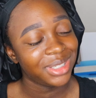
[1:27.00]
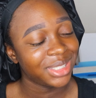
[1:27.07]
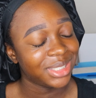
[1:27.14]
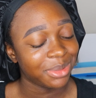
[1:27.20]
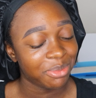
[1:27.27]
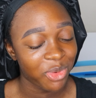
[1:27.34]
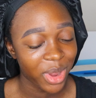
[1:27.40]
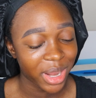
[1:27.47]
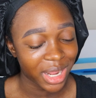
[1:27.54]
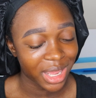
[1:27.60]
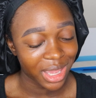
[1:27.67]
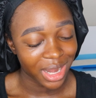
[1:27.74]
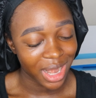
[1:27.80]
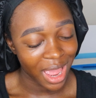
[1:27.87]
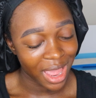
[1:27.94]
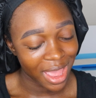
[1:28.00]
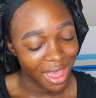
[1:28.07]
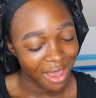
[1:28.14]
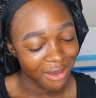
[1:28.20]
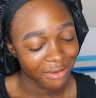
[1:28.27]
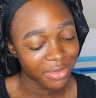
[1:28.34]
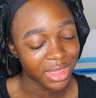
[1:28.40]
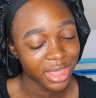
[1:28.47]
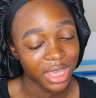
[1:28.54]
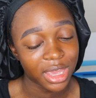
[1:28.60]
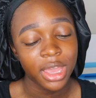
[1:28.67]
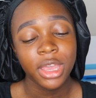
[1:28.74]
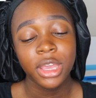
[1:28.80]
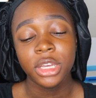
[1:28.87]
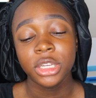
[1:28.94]
disappointing. And I have
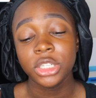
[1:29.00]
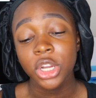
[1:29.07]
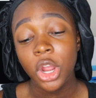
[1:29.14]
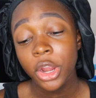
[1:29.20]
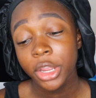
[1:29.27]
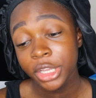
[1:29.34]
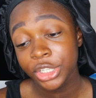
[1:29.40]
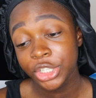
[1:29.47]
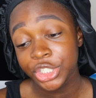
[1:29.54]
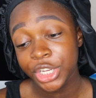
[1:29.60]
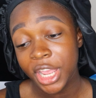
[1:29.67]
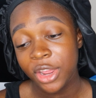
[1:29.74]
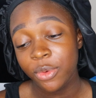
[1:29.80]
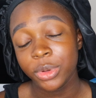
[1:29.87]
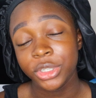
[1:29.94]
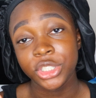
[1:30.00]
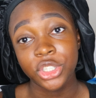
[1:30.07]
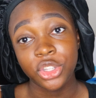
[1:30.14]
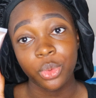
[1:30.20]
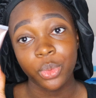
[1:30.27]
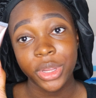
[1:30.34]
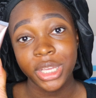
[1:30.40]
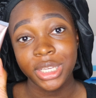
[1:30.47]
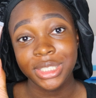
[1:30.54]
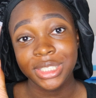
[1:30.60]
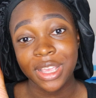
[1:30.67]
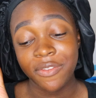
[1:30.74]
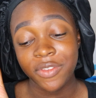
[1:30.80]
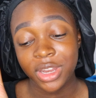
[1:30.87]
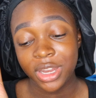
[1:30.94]
the darkest shade, which is
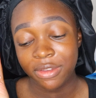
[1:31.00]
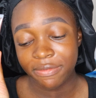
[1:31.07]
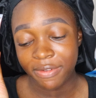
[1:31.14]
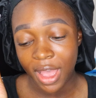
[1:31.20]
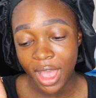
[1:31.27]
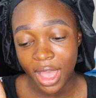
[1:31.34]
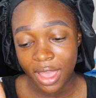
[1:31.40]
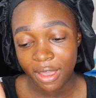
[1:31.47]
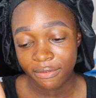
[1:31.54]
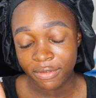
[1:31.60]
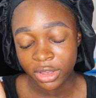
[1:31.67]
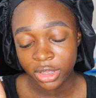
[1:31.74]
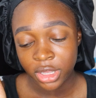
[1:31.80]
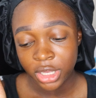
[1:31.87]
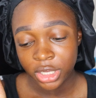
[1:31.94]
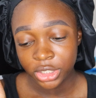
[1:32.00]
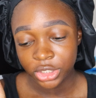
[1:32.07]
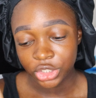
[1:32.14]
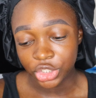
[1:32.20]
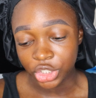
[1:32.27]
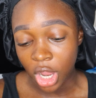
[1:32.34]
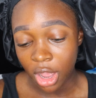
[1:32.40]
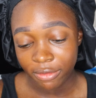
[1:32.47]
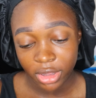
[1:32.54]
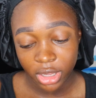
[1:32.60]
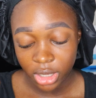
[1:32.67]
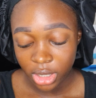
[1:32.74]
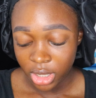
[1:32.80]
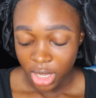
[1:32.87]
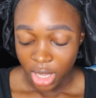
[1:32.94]
375
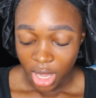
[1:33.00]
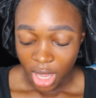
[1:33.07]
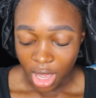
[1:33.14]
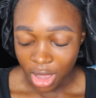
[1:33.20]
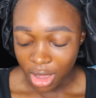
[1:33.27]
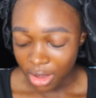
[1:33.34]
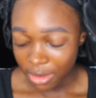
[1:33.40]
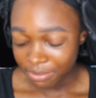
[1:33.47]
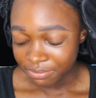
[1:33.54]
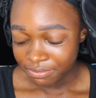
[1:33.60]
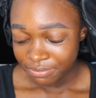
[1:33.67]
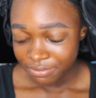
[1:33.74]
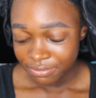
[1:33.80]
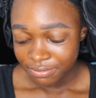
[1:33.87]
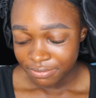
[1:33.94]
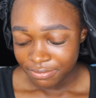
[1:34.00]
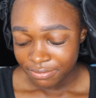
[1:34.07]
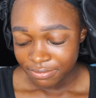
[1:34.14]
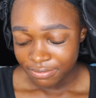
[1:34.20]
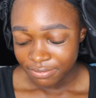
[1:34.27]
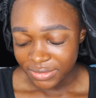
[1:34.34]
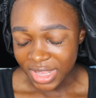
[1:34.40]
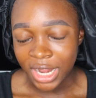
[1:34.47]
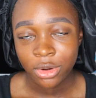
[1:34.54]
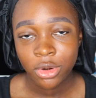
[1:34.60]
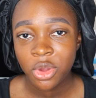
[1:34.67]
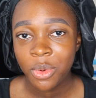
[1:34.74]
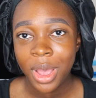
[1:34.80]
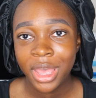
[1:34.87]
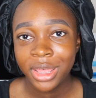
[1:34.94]
Java. I don't
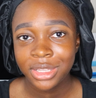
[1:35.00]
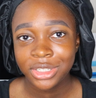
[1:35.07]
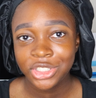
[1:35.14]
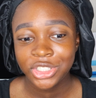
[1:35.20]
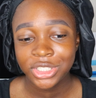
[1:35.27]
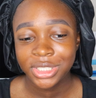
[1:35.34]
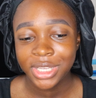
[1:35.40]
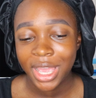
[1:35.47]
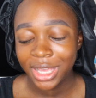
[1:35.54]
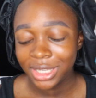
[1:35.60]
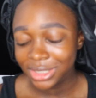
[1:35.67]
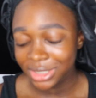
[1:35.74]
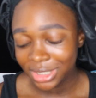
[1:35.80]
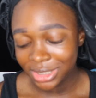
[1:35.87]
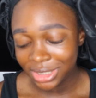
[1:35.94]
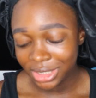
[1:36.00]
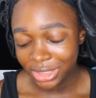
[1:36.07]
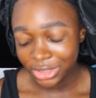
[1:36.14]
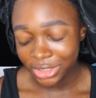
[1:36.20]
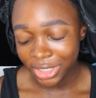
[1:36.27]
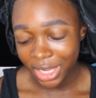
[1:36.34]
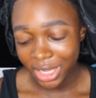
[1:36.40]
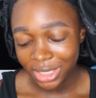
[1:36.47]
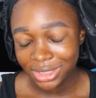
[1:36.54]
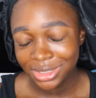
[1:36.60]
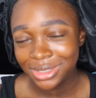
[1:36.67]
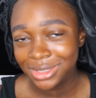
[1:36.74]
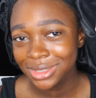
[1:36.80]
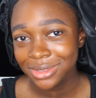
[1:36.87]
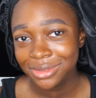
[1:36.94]
know why this just has 16
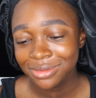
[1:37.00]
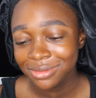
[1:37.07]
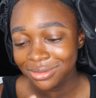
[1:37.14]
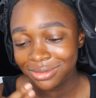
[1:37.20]
shades,